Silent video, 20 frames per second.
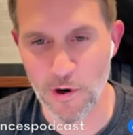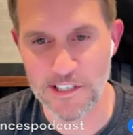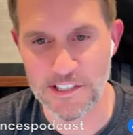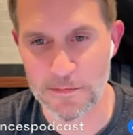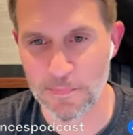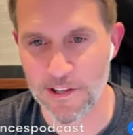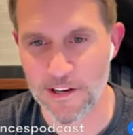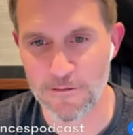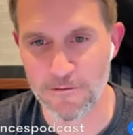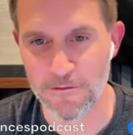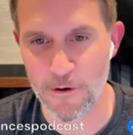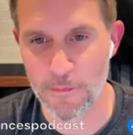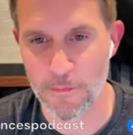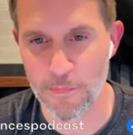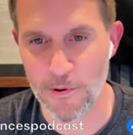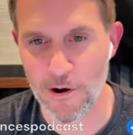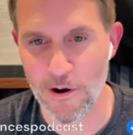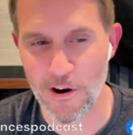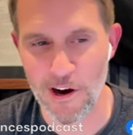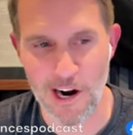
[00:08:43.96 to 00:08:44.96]
wait to play
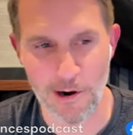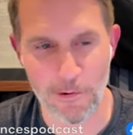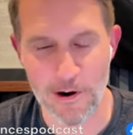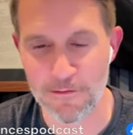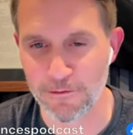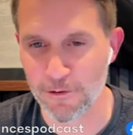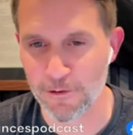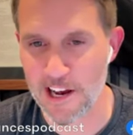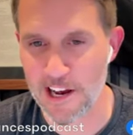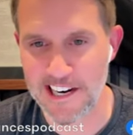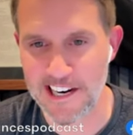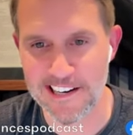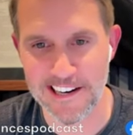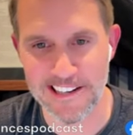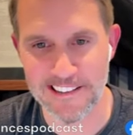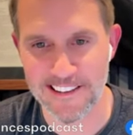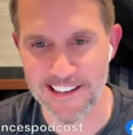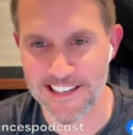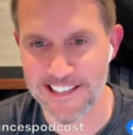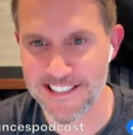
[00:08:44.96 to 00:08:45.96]
football. I read Friday
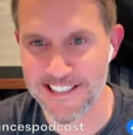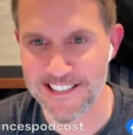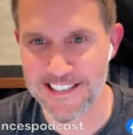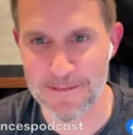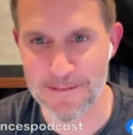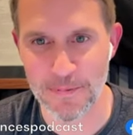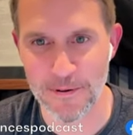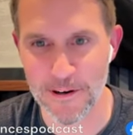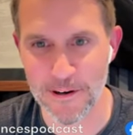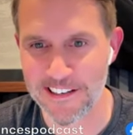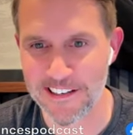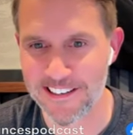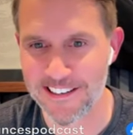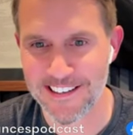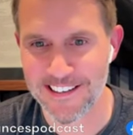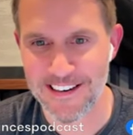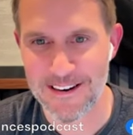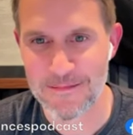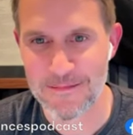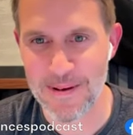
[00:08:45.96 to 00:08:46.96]
Night Lights, that book
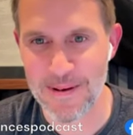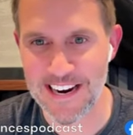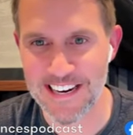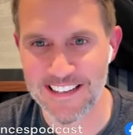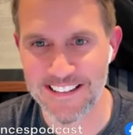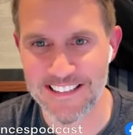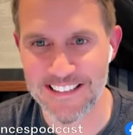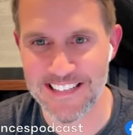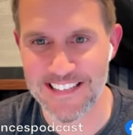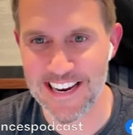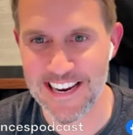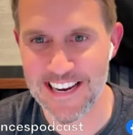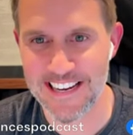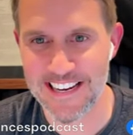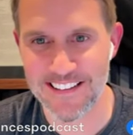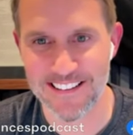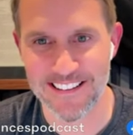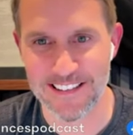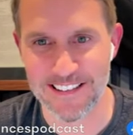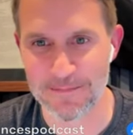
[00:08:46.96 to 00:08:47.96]
back in the
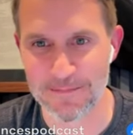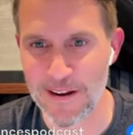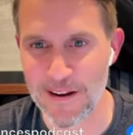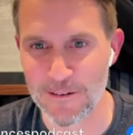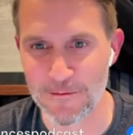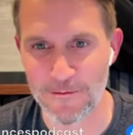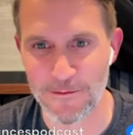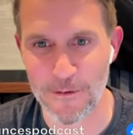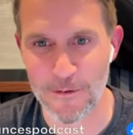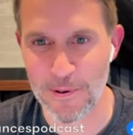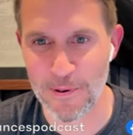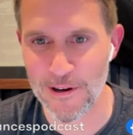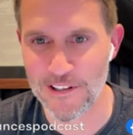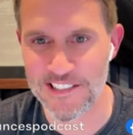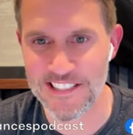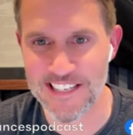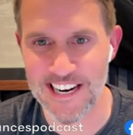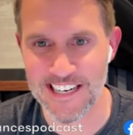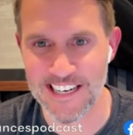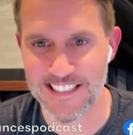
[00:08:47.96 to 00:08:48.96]
day, like oh, yeah. about
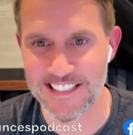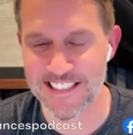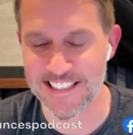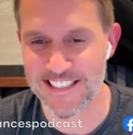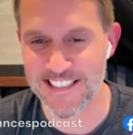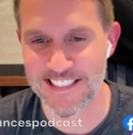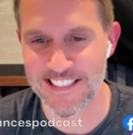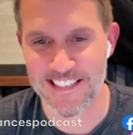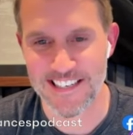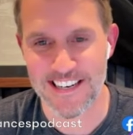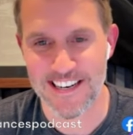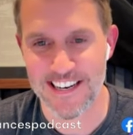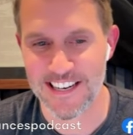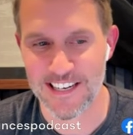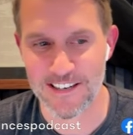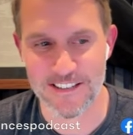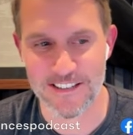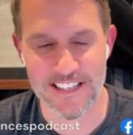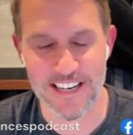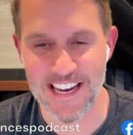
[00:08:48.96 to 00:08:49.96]
football in Texas.
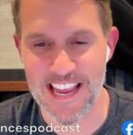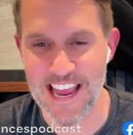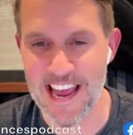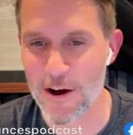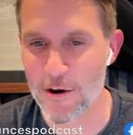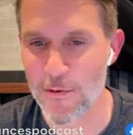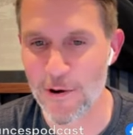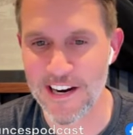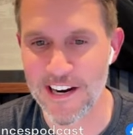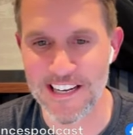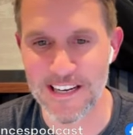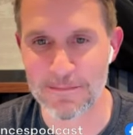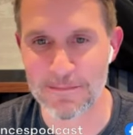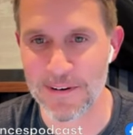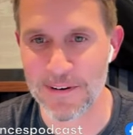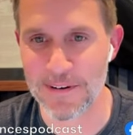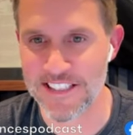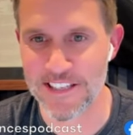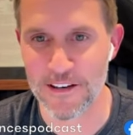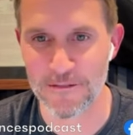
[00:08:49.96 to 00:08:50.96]
I was like, how do I get
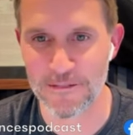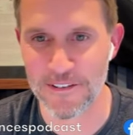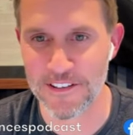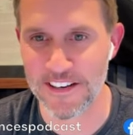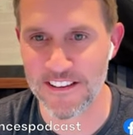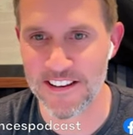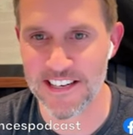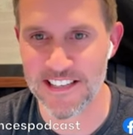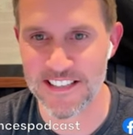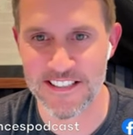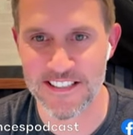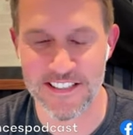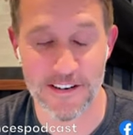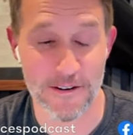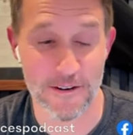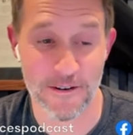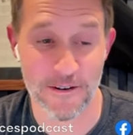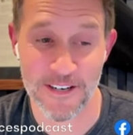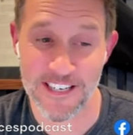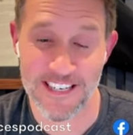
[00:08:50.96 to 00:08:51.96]
myself into this?
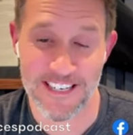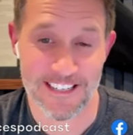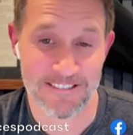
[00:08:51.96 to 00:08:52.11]
So